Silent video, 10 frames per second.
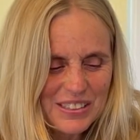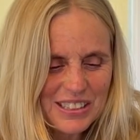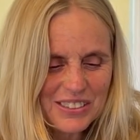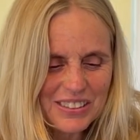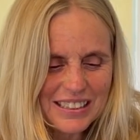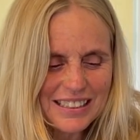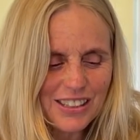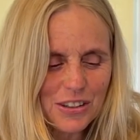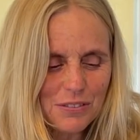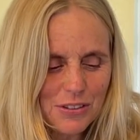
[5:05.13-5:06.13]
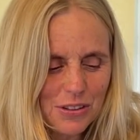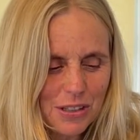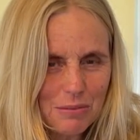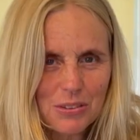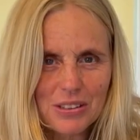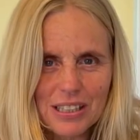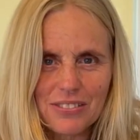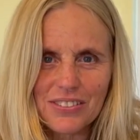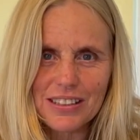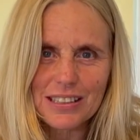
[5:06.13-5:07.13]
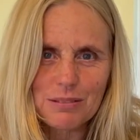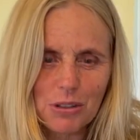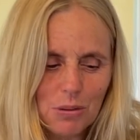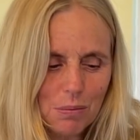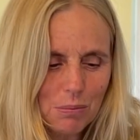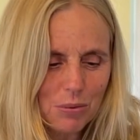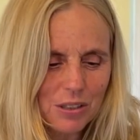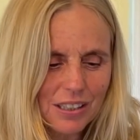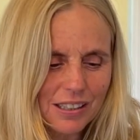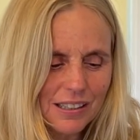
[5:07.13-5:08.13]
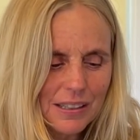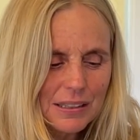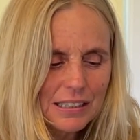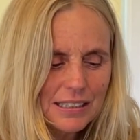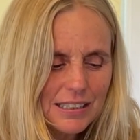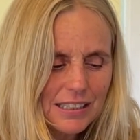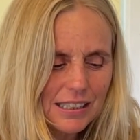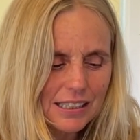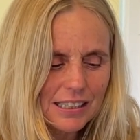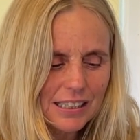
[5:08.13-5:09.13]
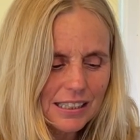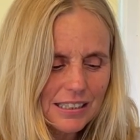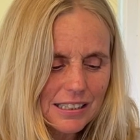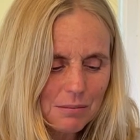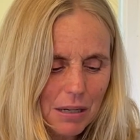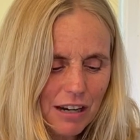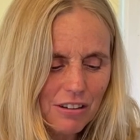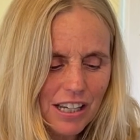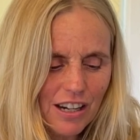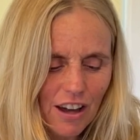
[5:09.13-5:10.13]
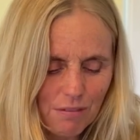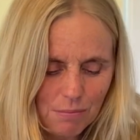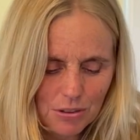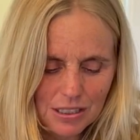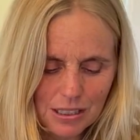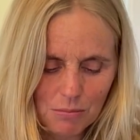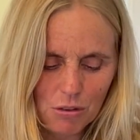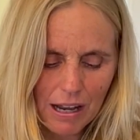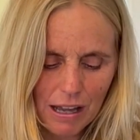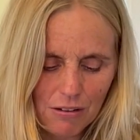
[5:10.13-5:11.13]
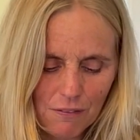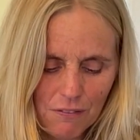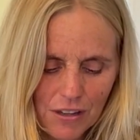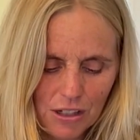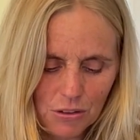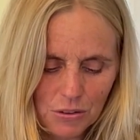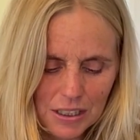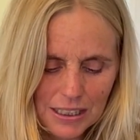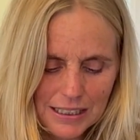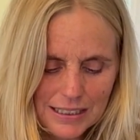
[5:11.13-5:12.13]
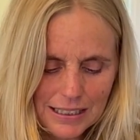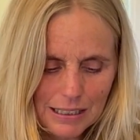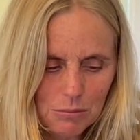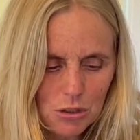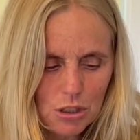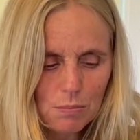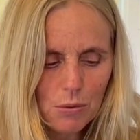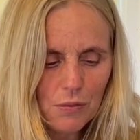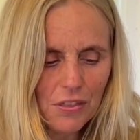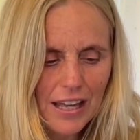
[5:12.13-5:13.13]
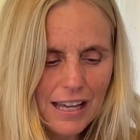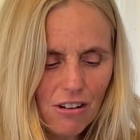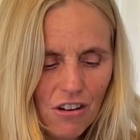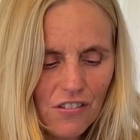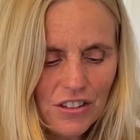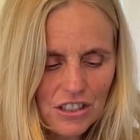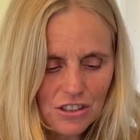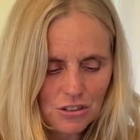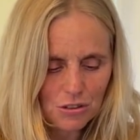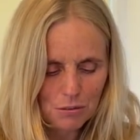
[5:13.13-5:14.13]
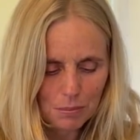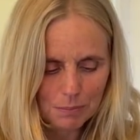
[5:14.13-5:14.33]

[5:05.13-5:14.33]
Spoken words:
So it's tofu crumbled up with smoked paprika, tamari, and I put some ground fennel. And so then we'll just put that on the soup,